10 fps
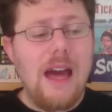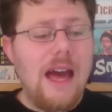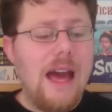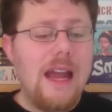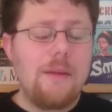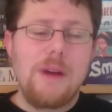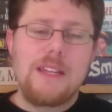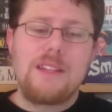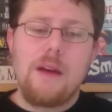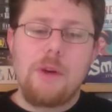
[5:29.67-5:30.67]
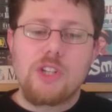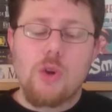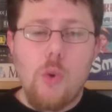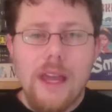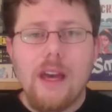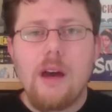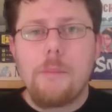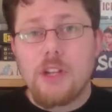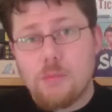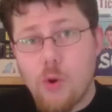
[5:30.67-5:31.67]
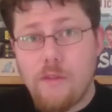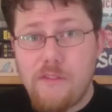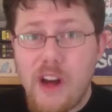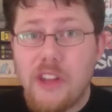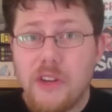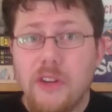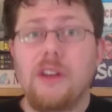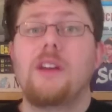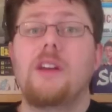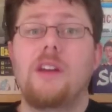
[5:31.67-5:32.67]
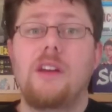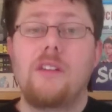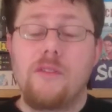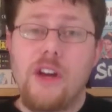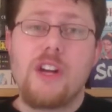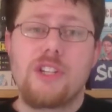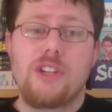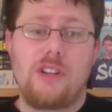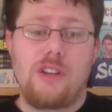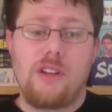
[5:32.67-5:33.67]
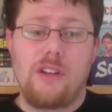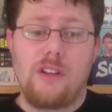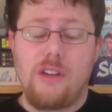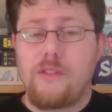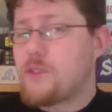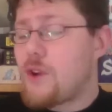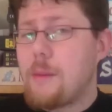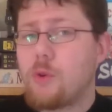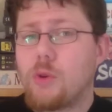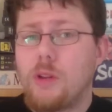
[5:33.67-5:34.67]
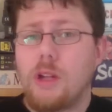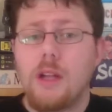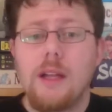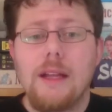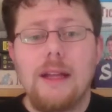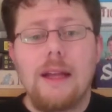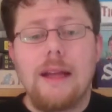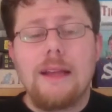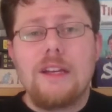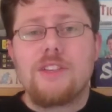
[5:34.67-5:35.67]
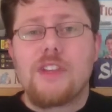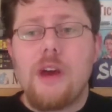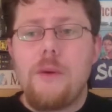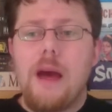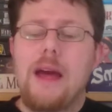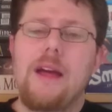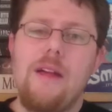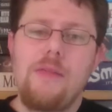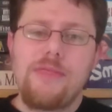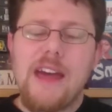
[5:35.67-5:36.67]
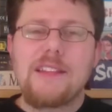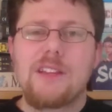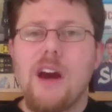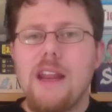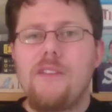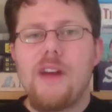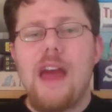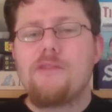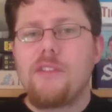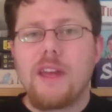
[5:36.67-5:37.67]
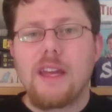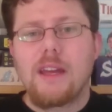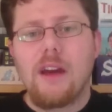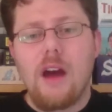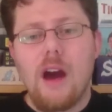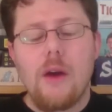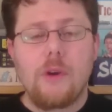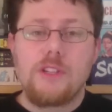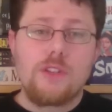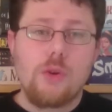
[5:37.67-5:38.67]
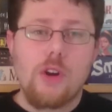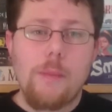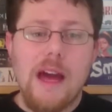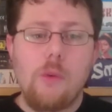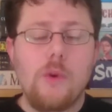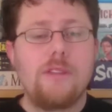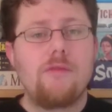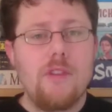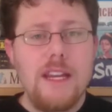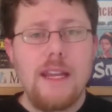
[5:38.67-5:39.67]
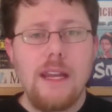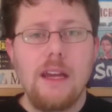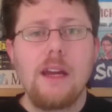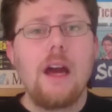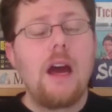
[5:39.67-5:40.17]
and it makes it a much quicker, much more fun version of Scrabble. So that's kind of everything I wanted to talk about with reading.